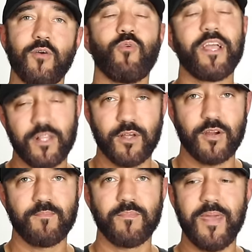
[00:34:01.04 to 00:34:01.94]

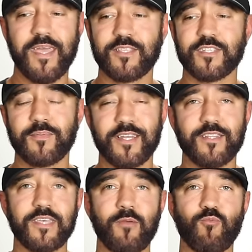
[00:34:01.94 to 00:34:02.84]
regular. Make it something that
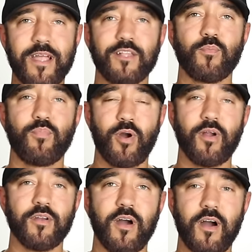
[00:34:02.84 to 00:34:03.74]
is a regular
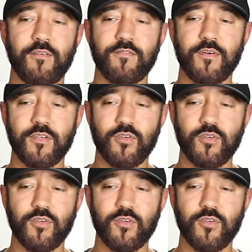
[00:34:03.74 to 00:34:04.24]
part of